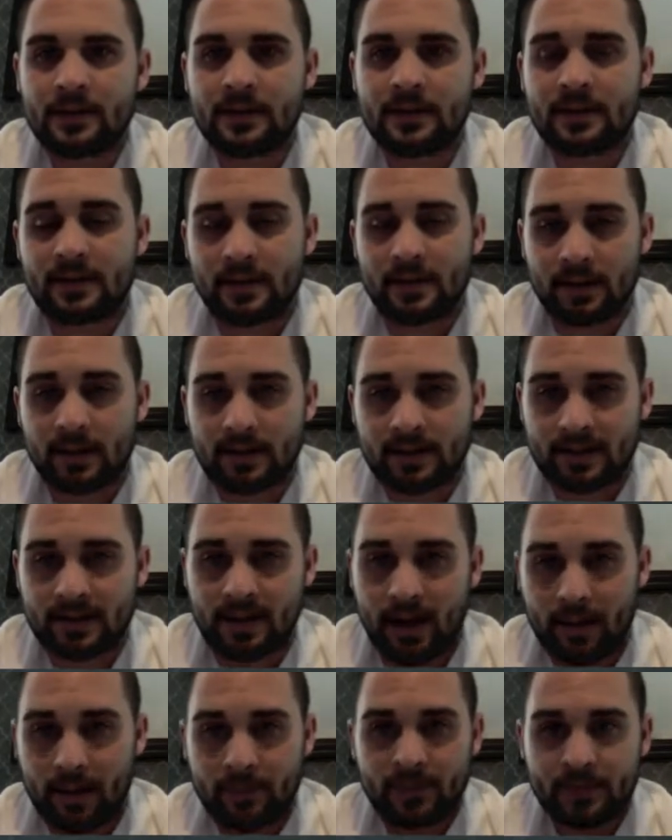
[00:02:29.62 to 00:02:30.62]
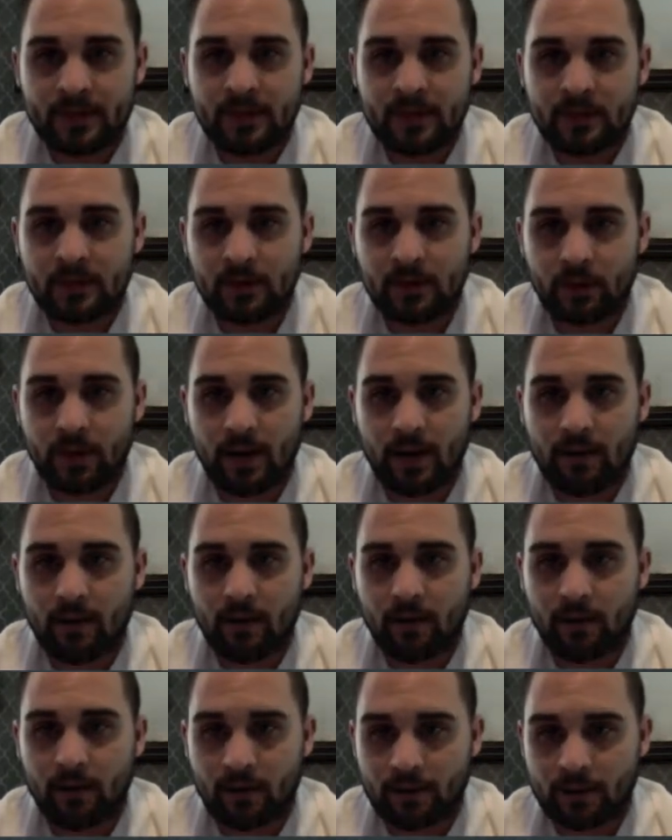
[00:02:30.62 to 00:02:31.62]
6 steps. So we have our
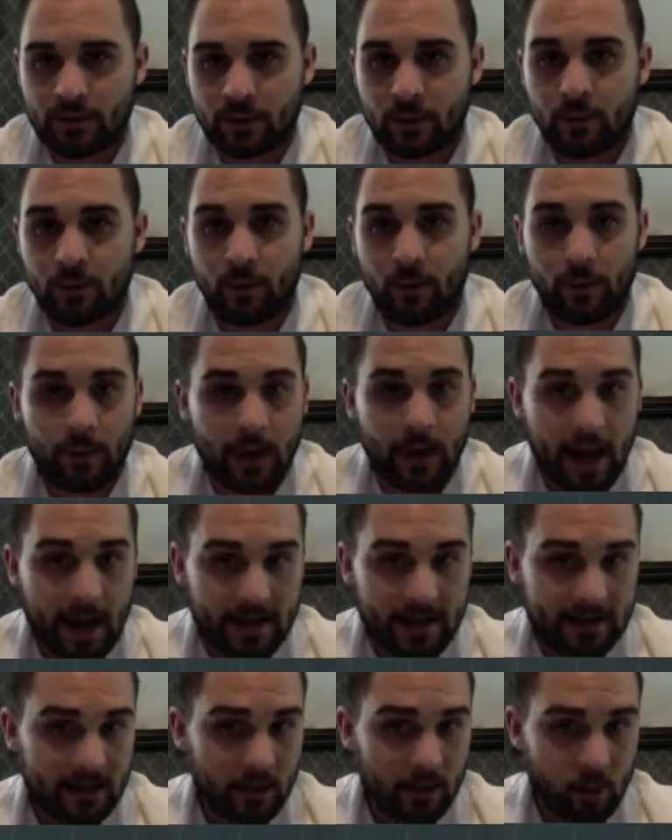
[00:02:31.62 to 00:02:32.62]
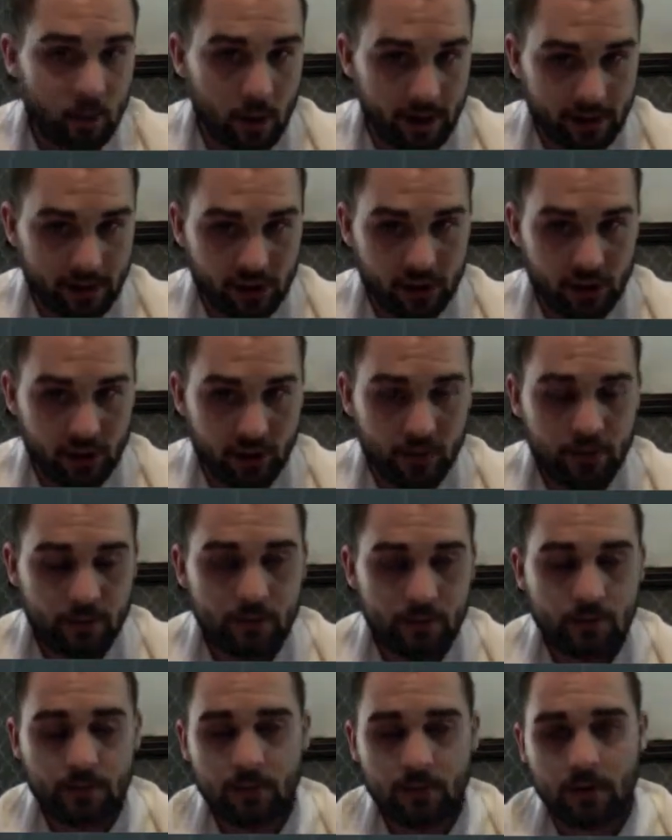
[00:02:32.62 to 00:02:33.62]
first one where we ask the question.
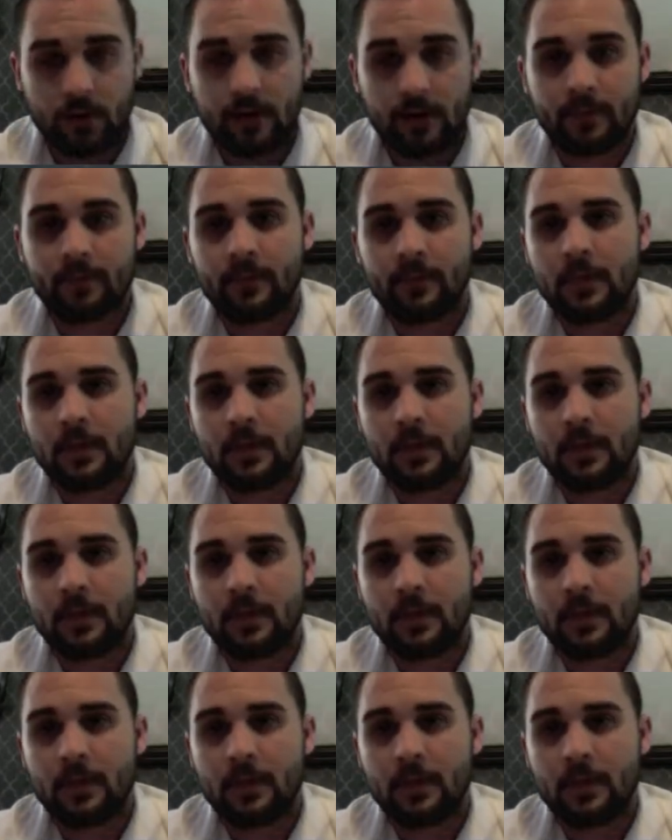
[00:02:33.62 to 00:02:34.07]
Alright?